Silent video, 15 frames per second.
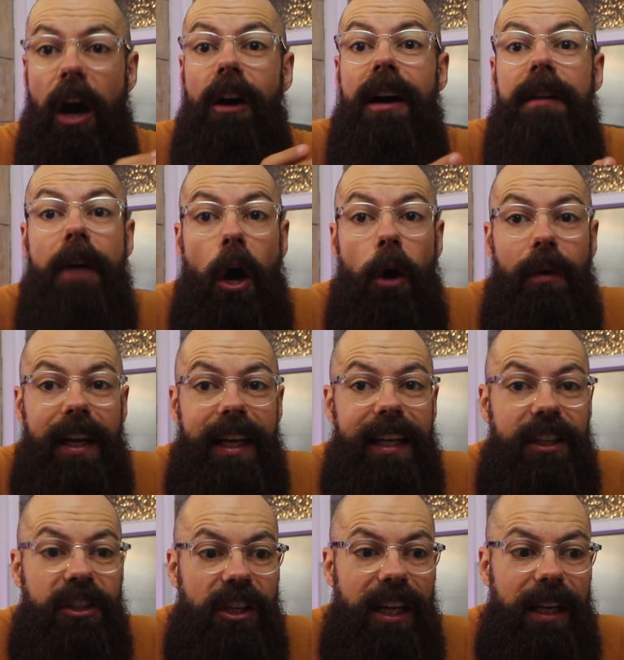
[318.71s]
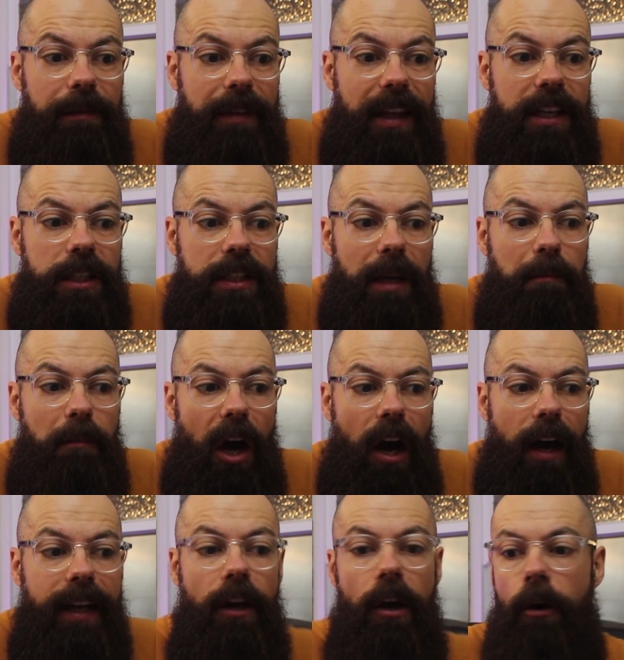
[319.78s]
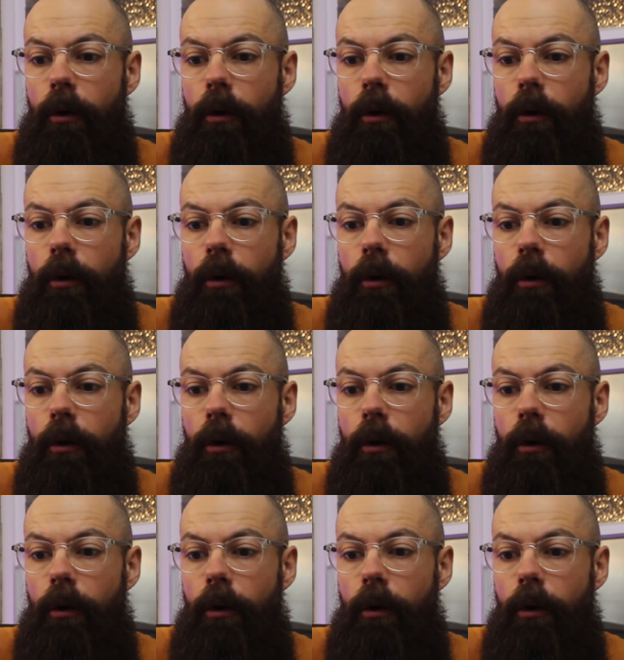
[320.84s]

oh, I've only achieved this in mine,